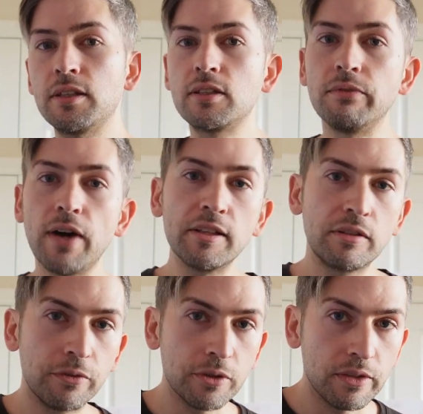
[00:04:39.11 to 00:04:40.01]
this device
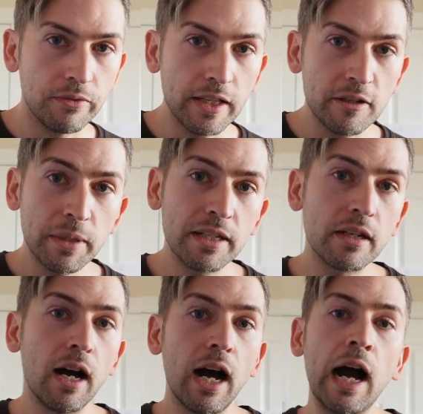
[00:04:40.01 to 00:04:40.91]
for development,
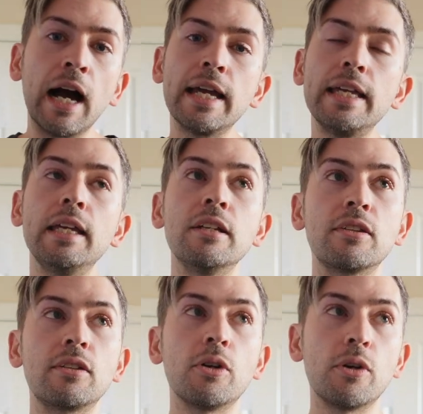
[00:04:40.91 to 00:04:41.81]
I
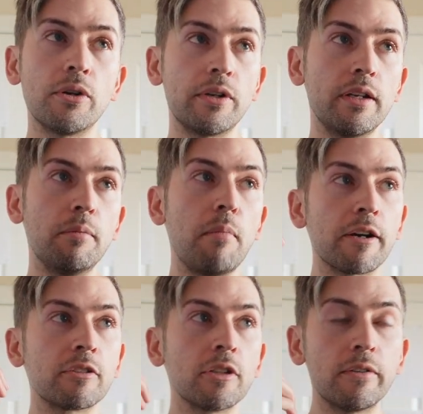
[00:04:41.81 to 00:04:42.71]
installed
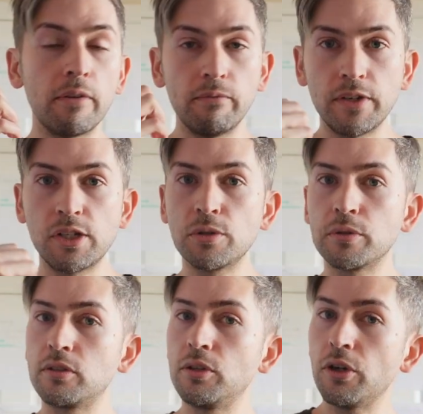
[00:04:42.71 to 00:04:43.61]
Microsoft Visual
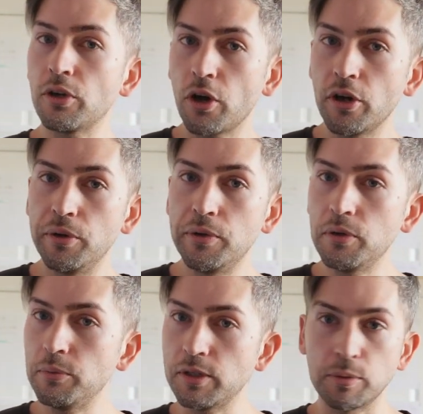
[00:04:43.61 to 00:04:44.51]
Studio Code,
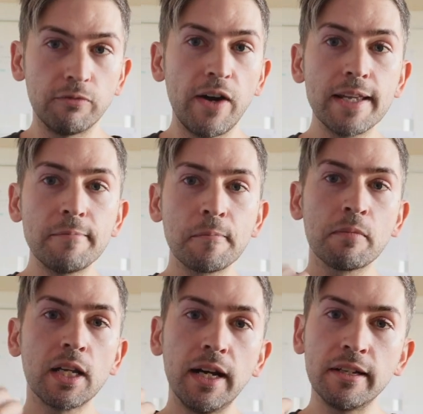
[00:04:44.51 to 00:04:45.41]
which was fine.
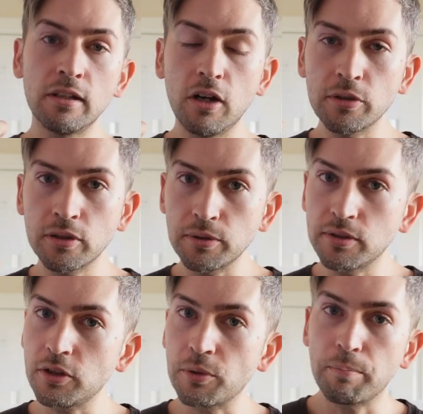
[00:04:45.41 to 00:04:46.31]
I also
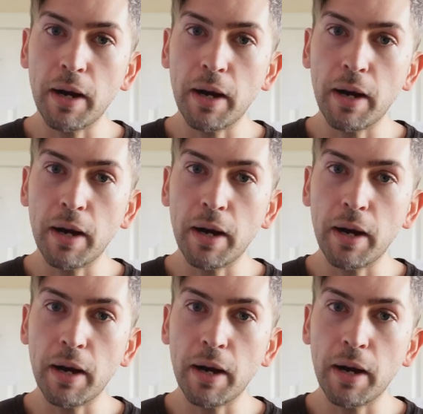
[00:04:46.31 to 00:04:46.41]
installed